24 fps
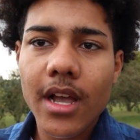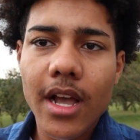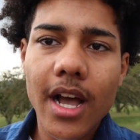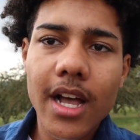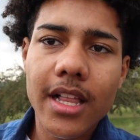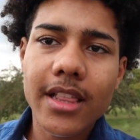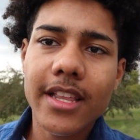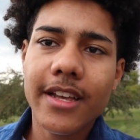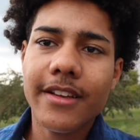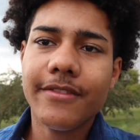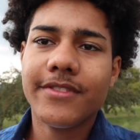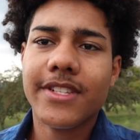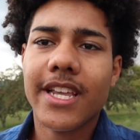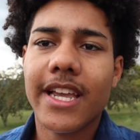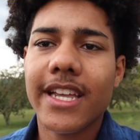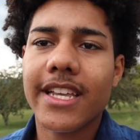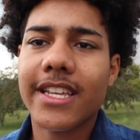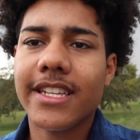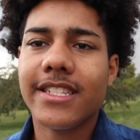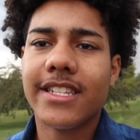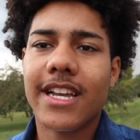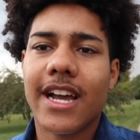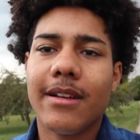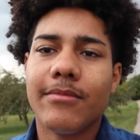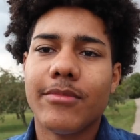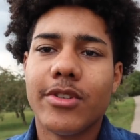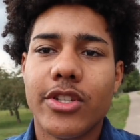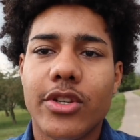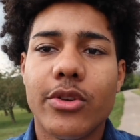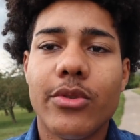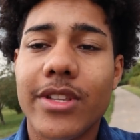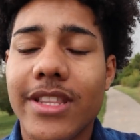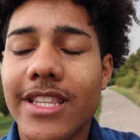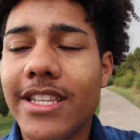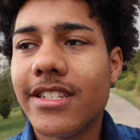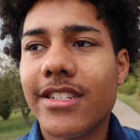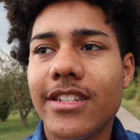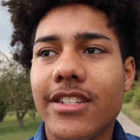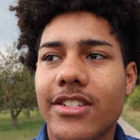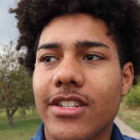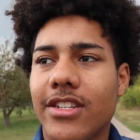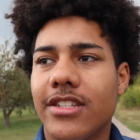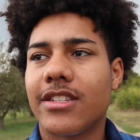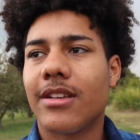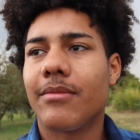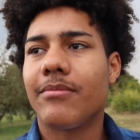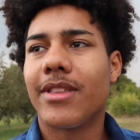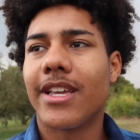I love taking time to do it. This is
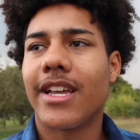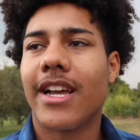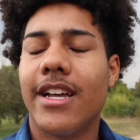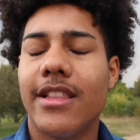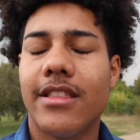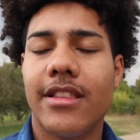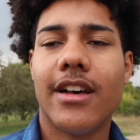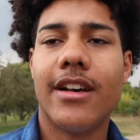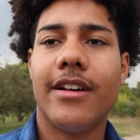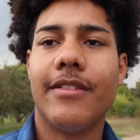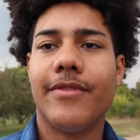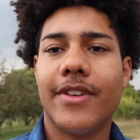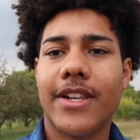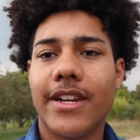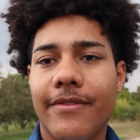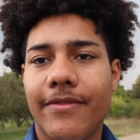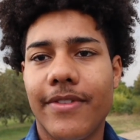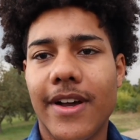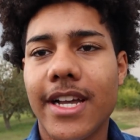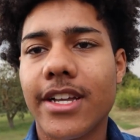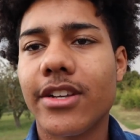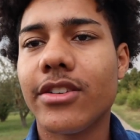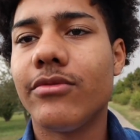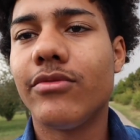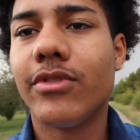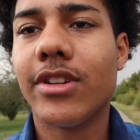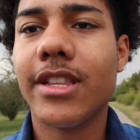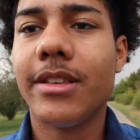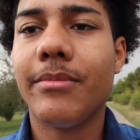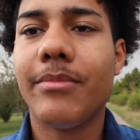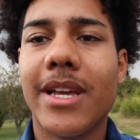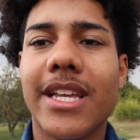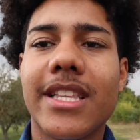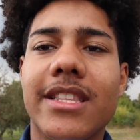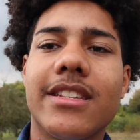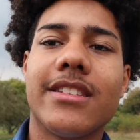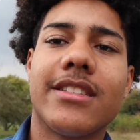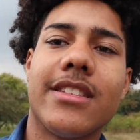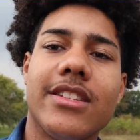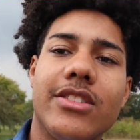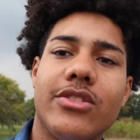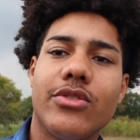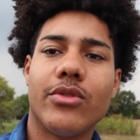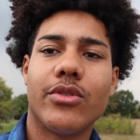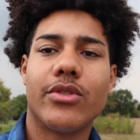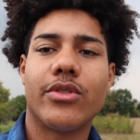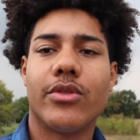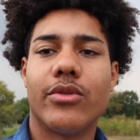just something I love. And if I could really make this
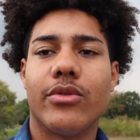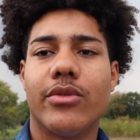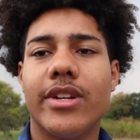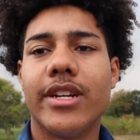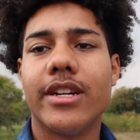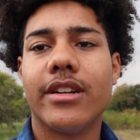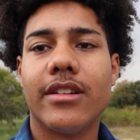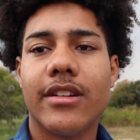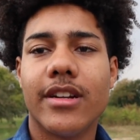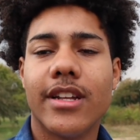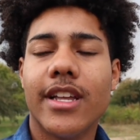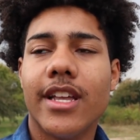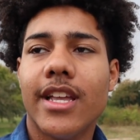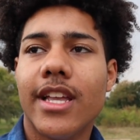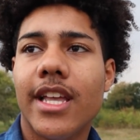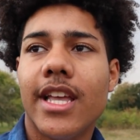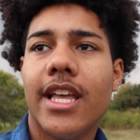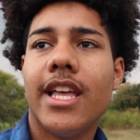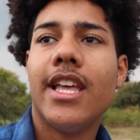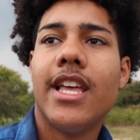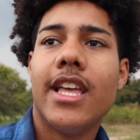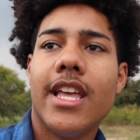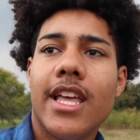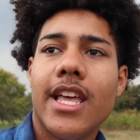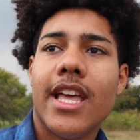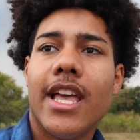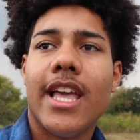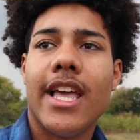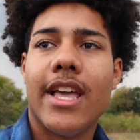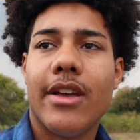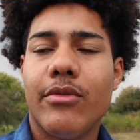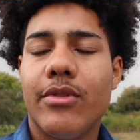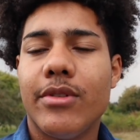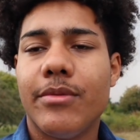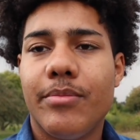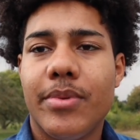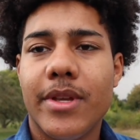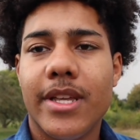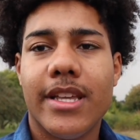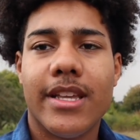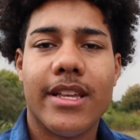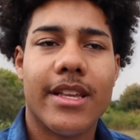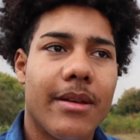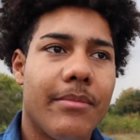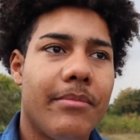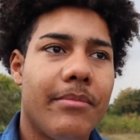into a career, it would be